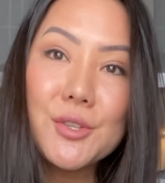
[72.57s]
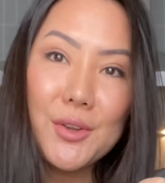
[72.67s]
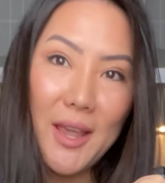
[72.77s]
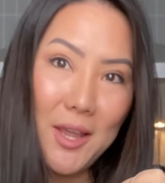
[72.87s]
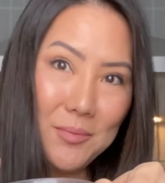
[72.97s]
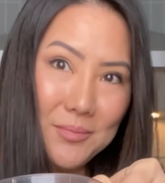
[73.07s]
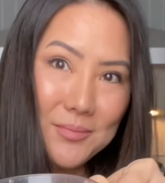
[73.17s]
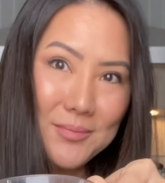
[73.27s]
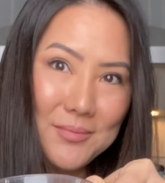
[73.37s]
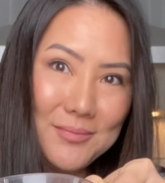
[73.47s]
okay?
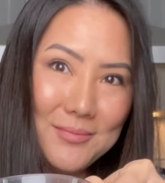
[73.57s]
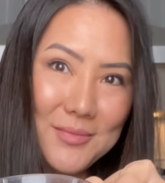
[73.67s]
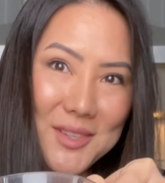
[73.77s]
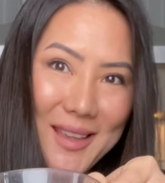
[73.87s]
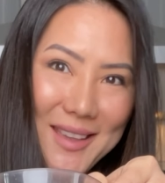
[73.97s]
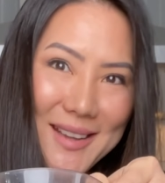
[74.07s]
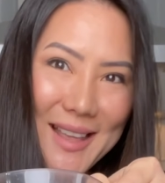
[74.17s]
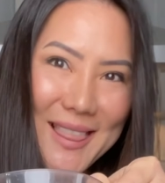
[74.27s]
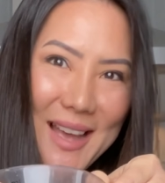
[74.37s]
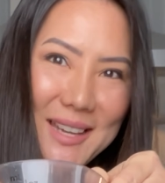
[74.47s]
Okay, you got
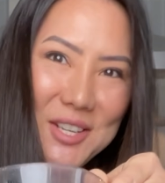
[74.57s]
that?